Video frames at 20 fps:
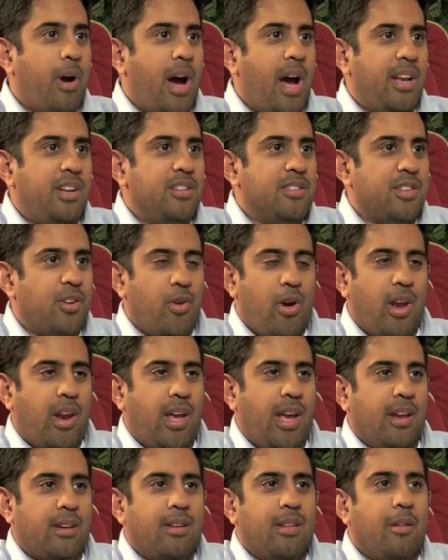but I just didn't know how to
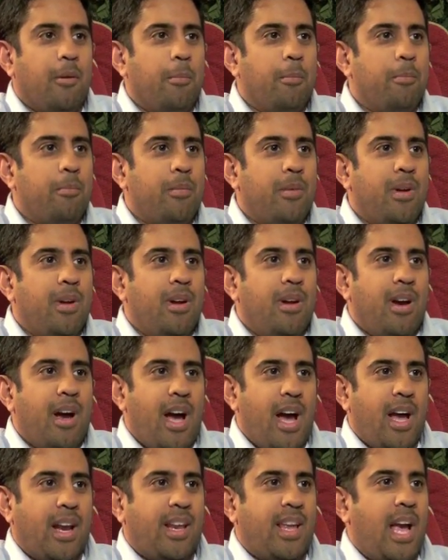get to them.
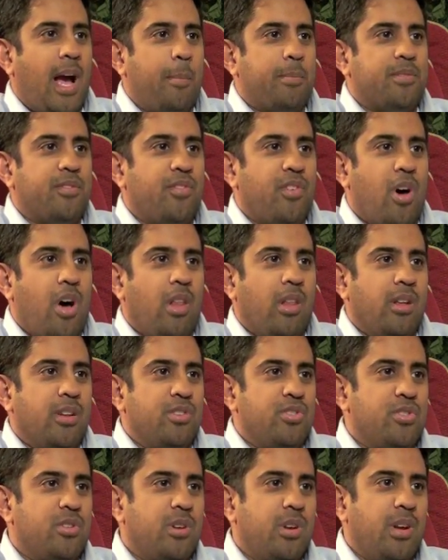I had gaps of
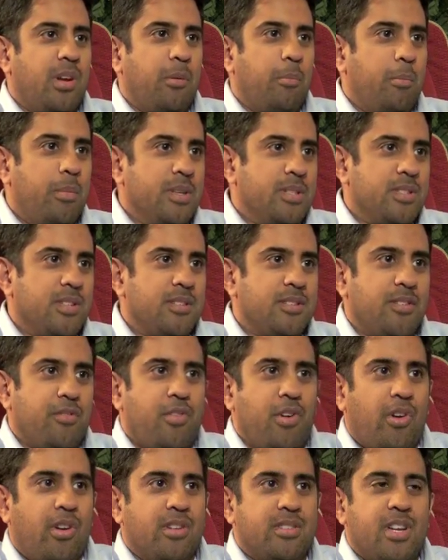knowledge in business in
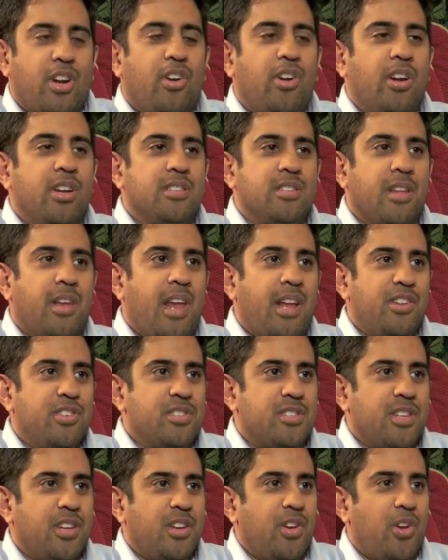various areas, and I
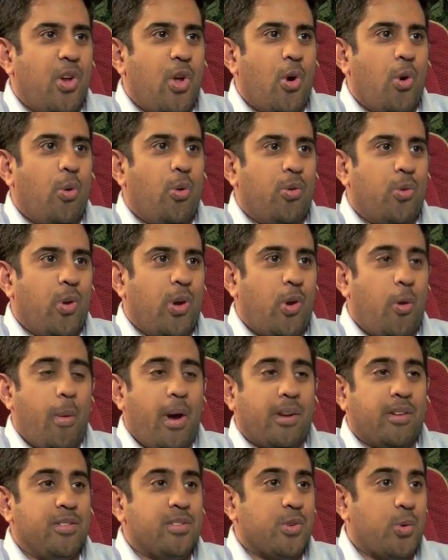just didn't know, do I go
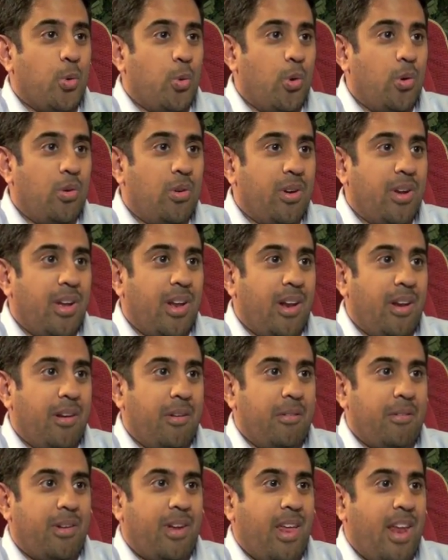back to school and
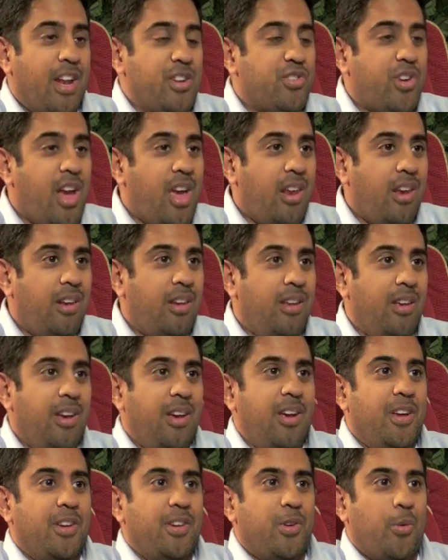get educated?
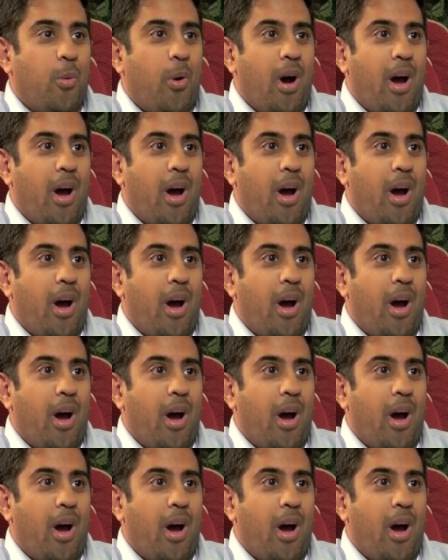Do